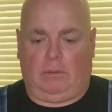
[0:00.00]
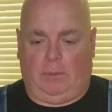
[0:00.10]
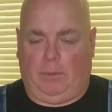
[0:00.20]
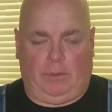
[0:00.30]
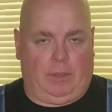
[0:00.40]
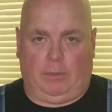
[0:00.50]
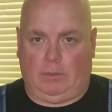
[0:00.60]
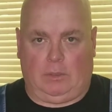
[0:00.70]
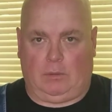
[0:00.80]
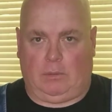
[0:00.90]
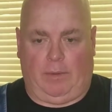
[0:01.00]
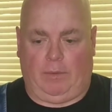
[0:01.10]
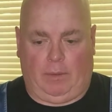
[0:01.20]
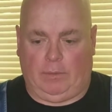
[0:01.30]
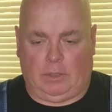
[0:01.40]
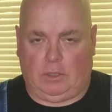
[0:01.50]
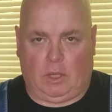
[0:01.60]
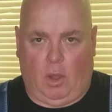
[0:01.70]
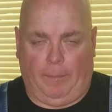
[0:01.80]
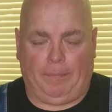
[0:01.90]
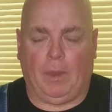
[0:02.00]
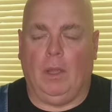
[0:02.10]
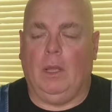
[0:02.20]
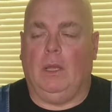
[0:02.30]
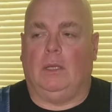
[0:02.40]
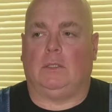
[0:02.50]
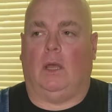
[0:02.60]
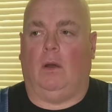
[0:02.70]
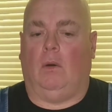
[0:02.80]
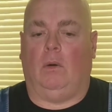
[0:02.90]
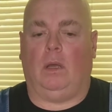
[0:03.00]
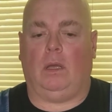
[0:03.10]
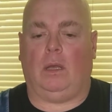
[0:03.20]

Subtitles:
I mean, everything was just gone. So